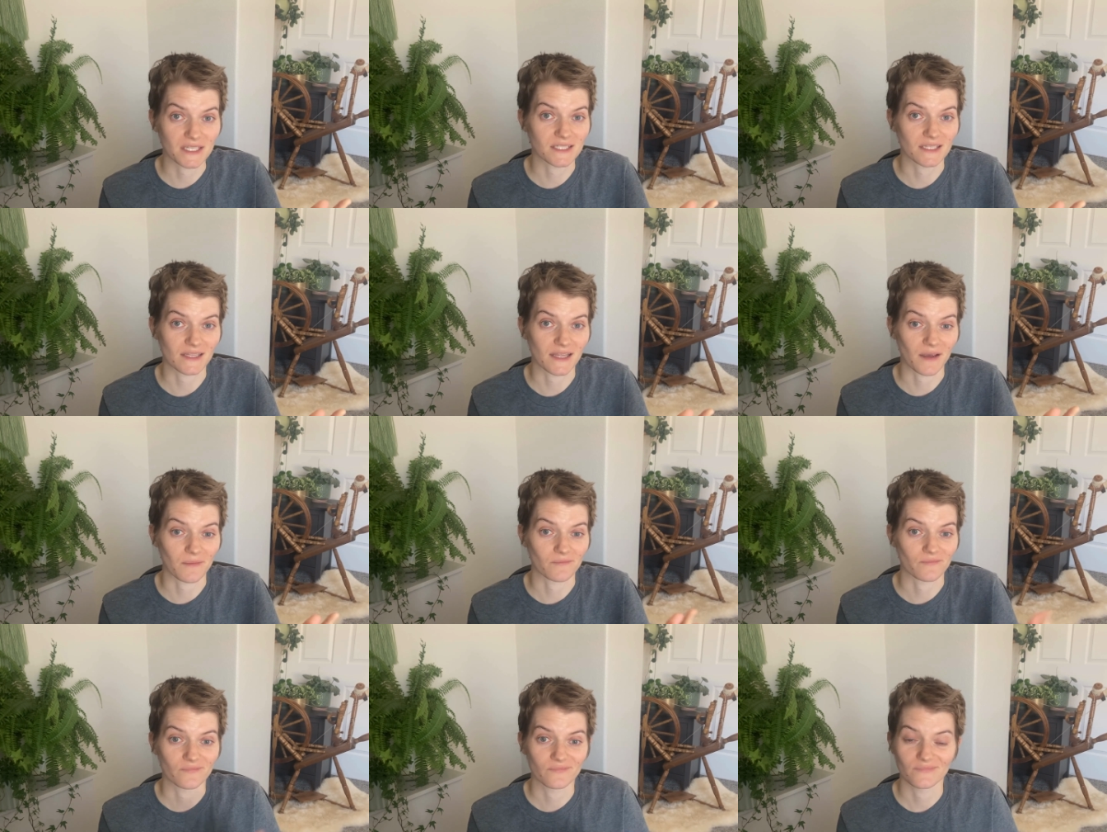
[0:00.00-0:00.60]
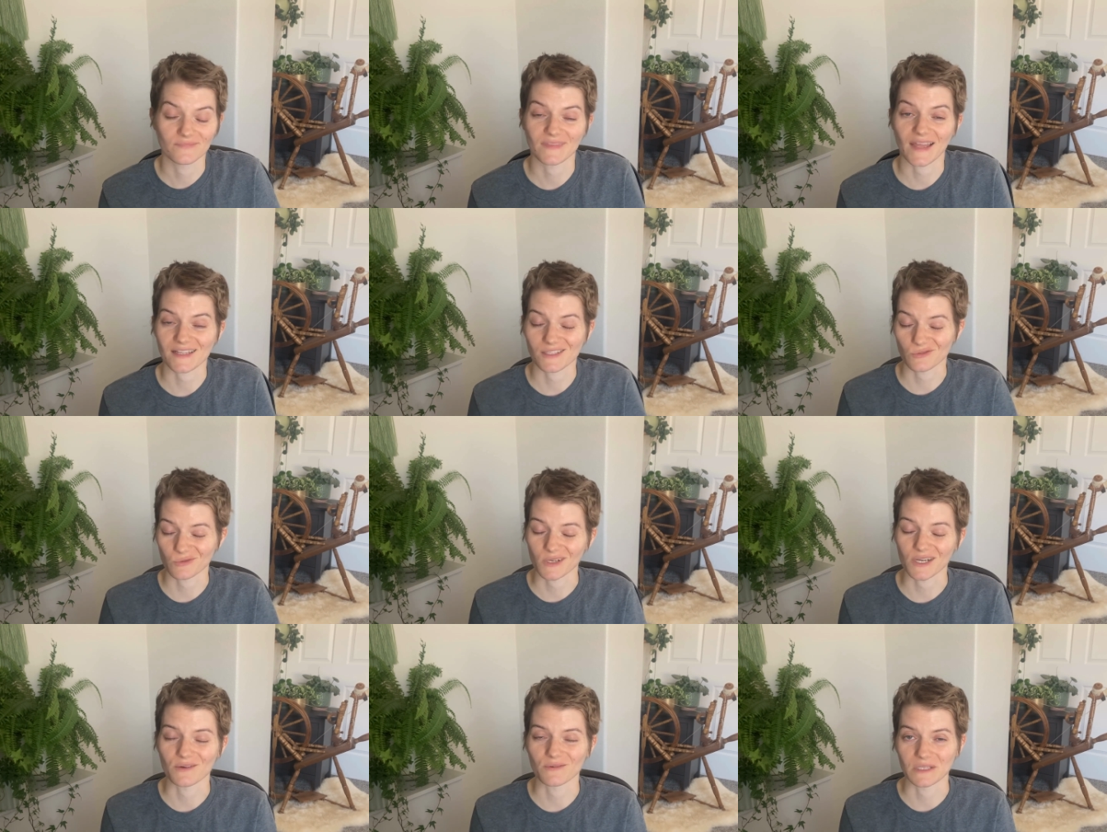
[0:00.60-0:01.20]
to them. That's
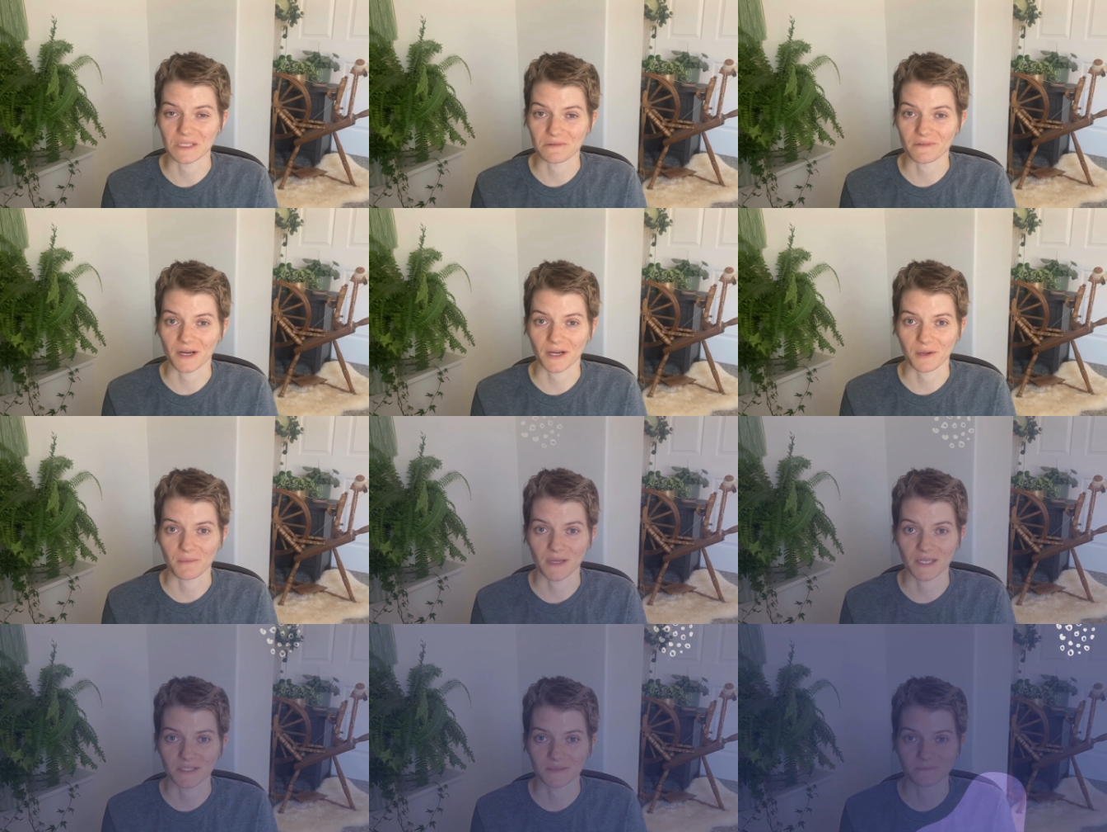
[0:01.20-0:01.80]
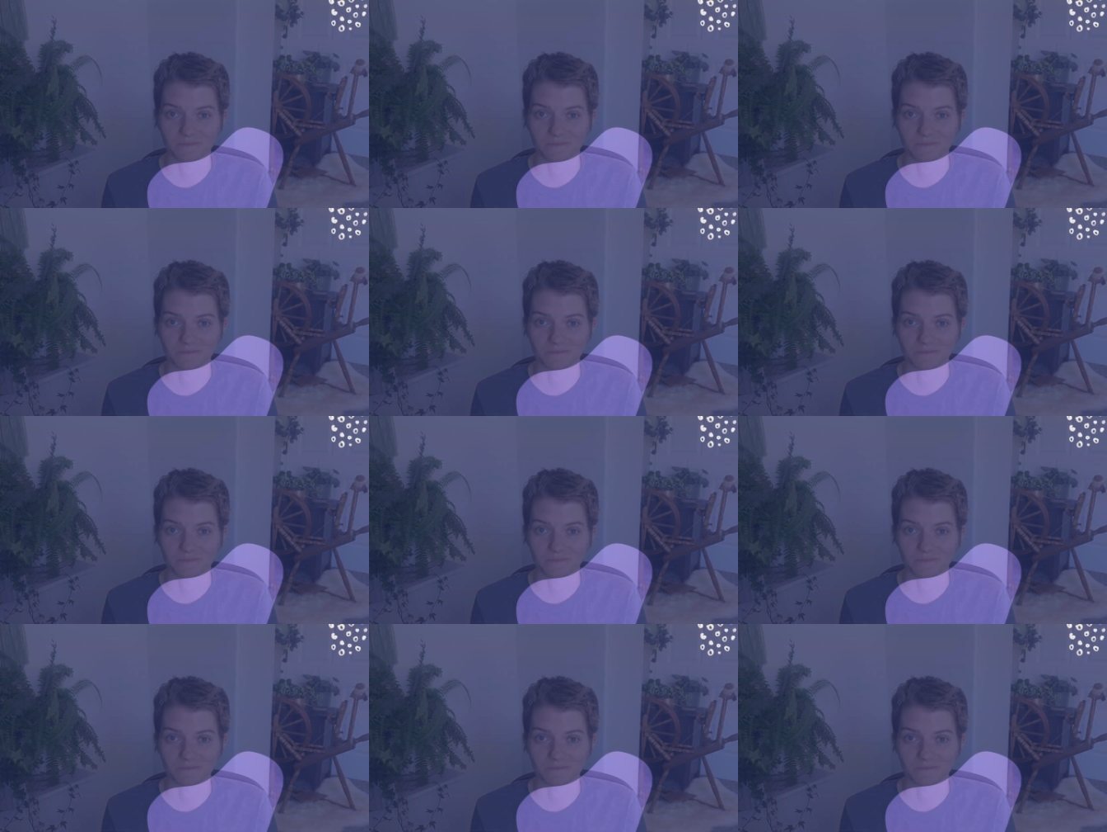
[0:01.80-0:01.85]
what I really recommend.